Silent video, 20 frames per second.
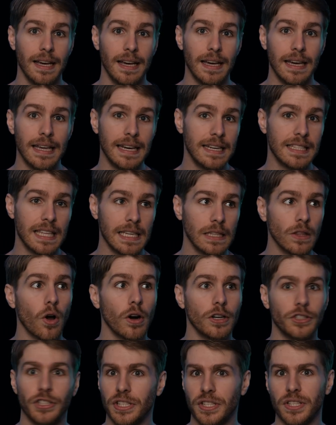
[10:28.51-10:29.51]
It is the
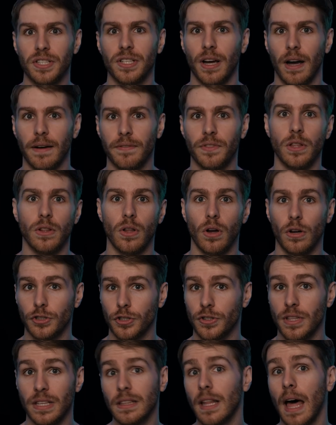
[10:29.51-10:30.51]
largest of the
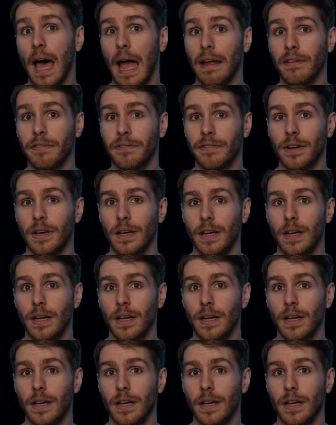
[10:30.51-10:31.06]
larger than life.